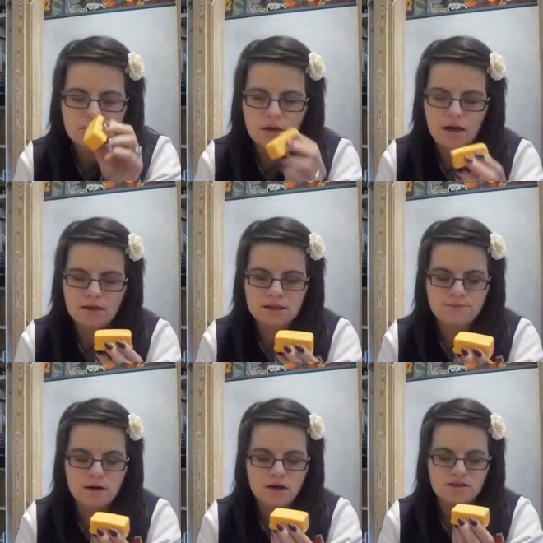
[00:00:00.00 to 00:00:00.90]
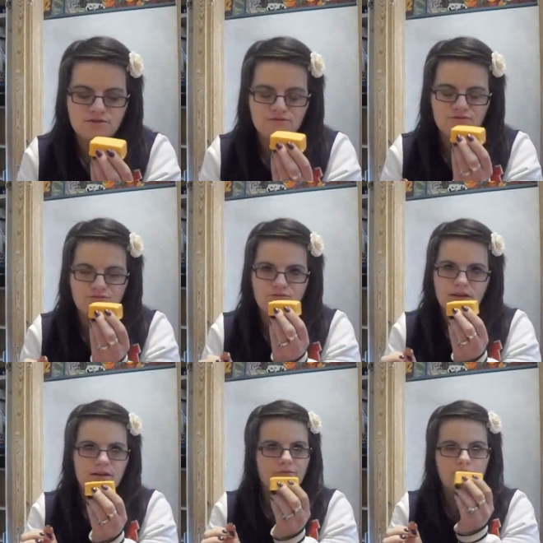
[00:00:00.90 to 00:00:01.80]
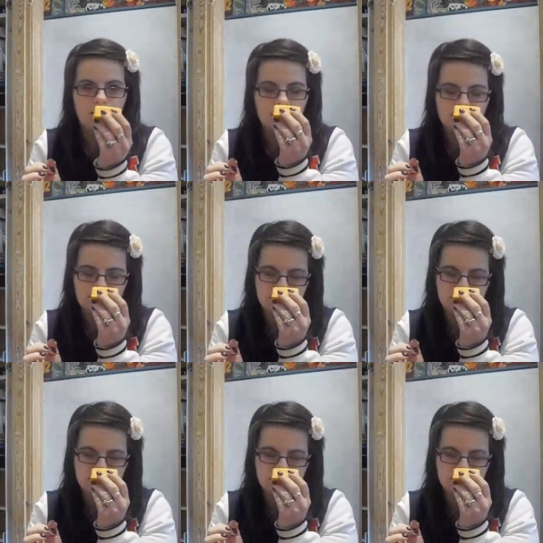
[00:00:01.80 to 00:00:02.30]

And it smells really, really lush.